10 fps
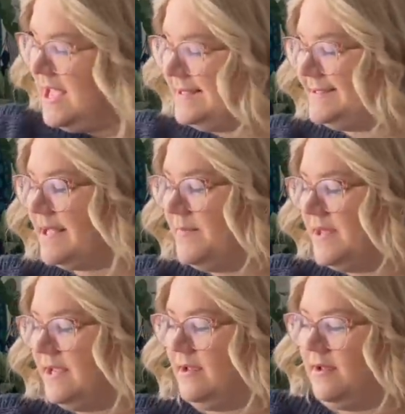
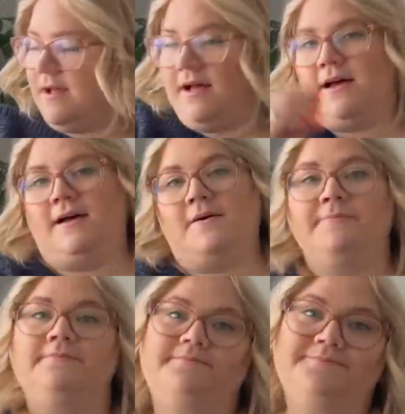something uh,
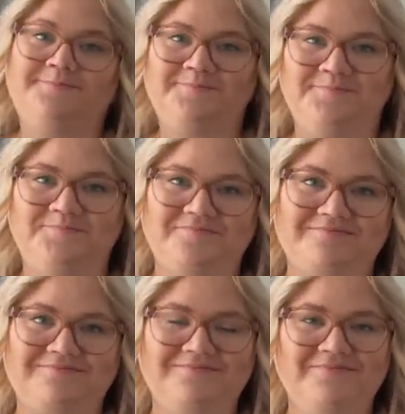
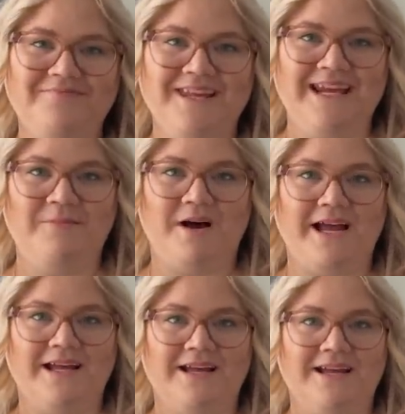in
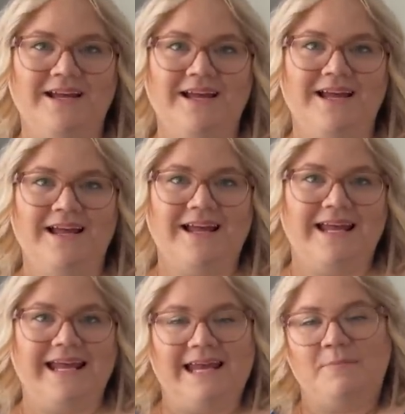my
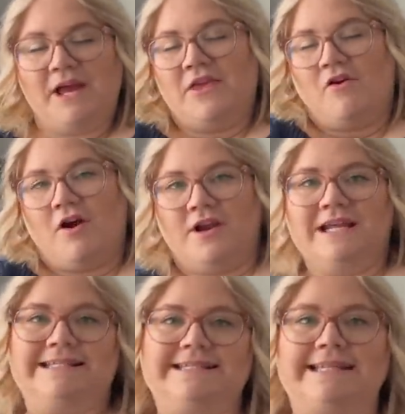in my yarn
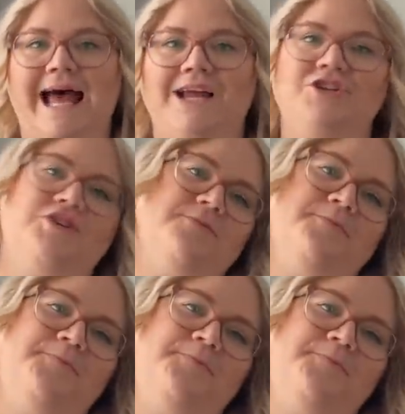stash.